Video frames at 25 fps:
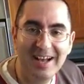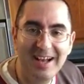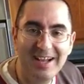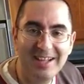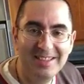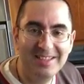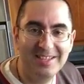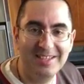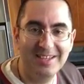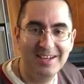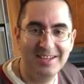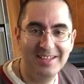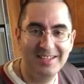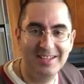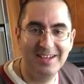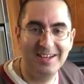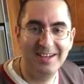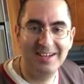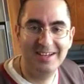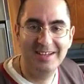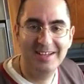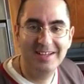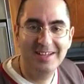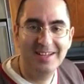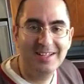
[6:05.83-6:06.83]
I tell
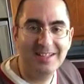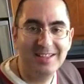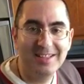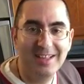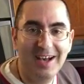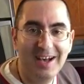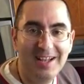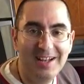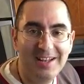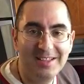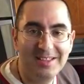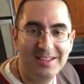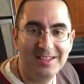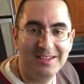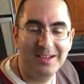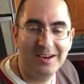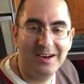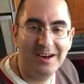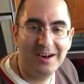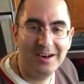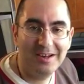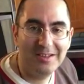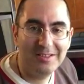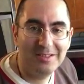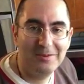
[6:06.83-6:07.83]
you, that is an
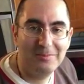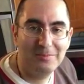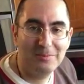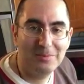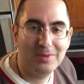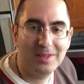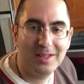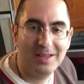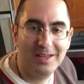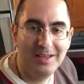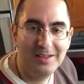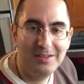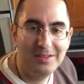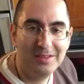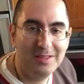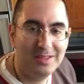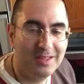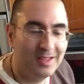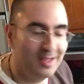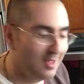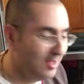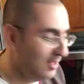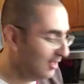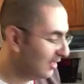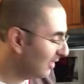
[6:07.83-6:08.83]
awesome
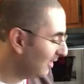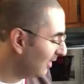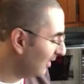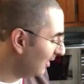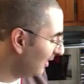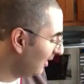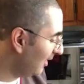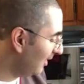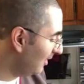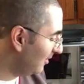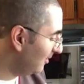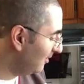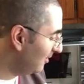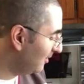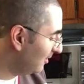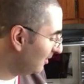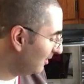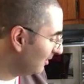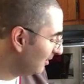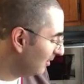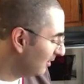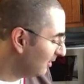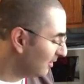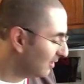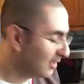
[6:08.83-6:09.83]
place. And
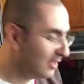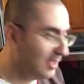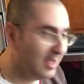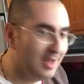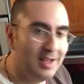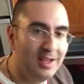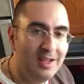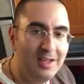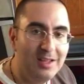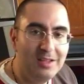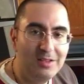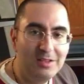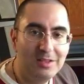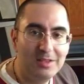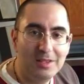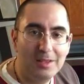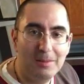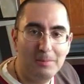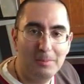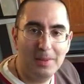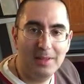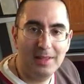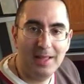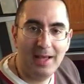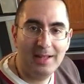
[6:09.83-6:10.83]
getting
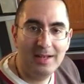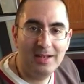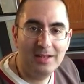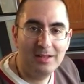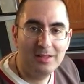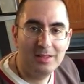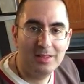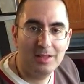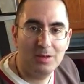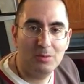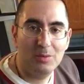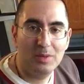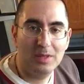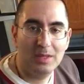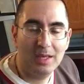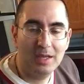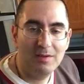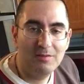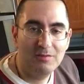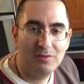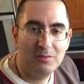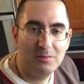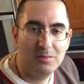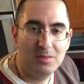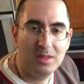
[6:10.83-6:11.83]
the bananas that we
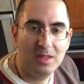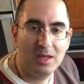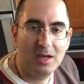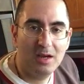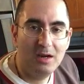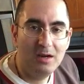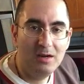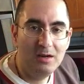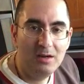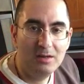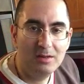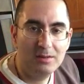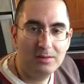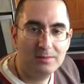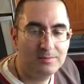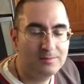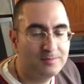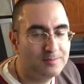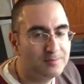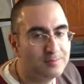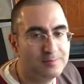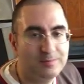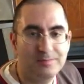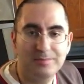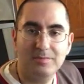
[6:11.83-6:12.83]
get from there,
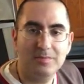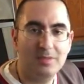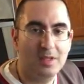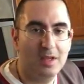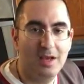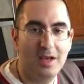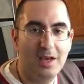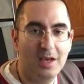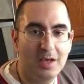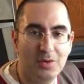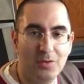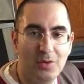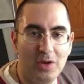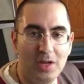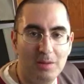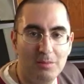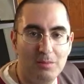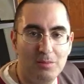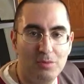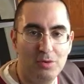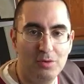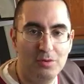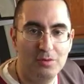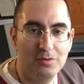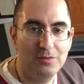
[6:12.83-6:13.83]
a great
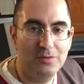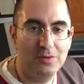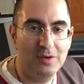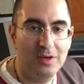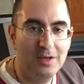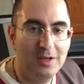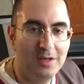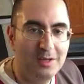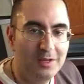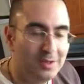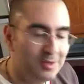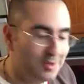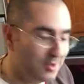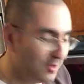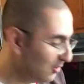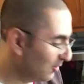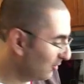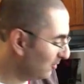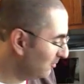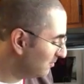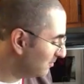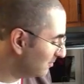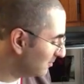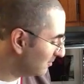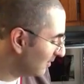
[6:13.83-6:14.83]
move.
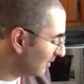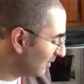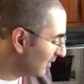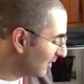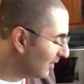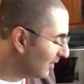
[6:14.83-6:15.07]
So